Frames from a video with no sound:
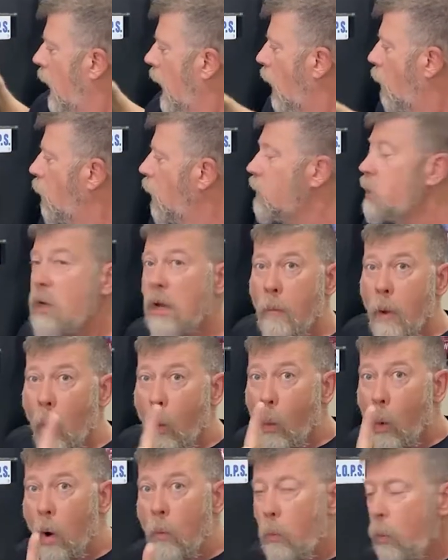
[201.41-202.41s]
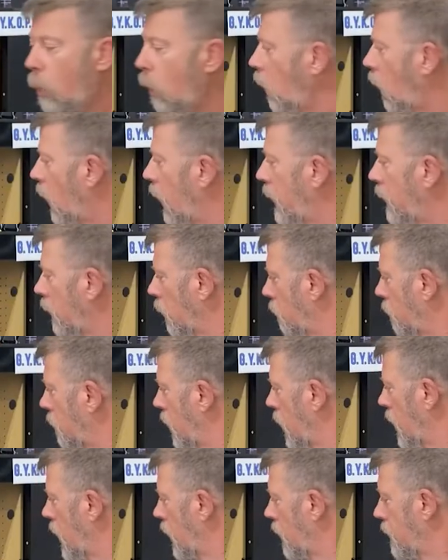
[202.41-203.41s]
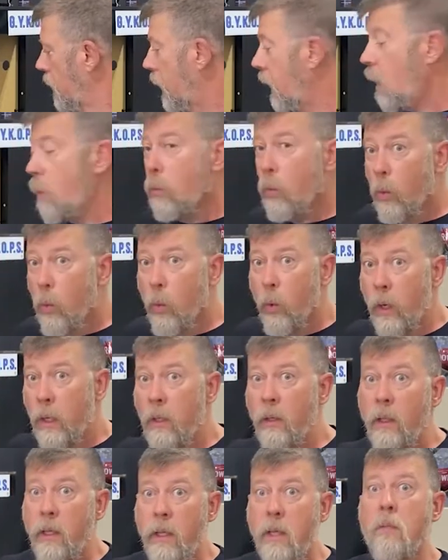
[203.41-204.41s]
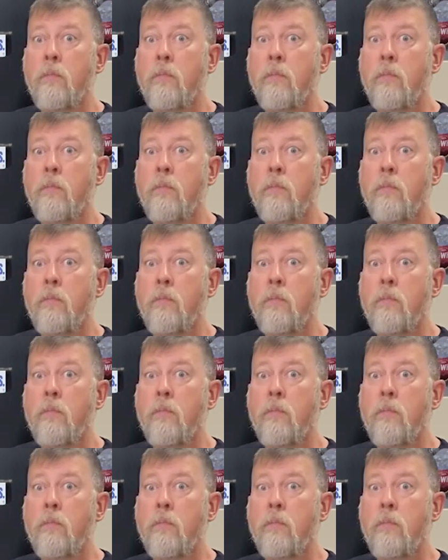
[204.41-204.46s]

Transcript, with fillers: I want to talk about one more item that I'm really